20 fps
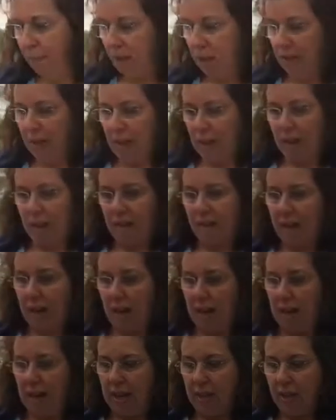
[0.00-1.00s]
looks like a
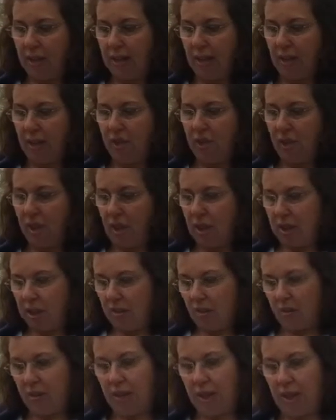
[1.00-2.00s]
stockinette stitch, and the
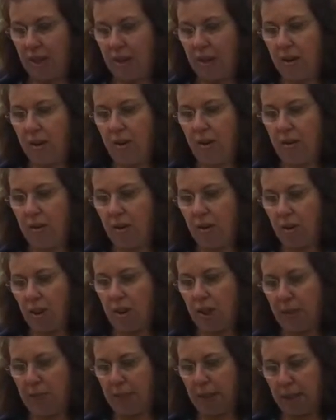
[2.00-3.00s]
other set are
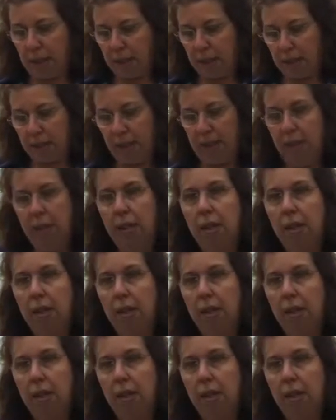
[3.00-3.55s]
sheepies.